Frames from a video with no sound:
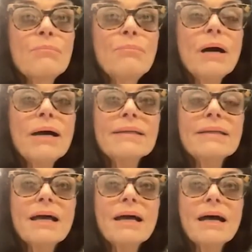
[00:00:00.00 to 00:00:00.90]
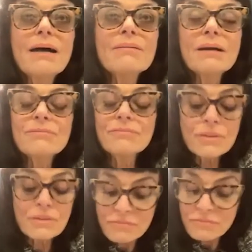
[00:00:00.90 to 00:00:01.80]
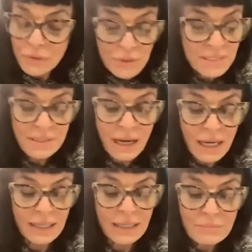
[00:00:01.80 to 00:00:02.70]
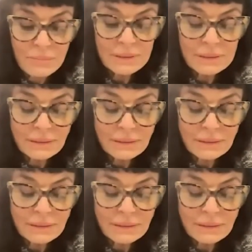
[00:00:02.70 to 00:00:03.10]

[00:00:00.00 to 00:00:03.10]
But for the first time,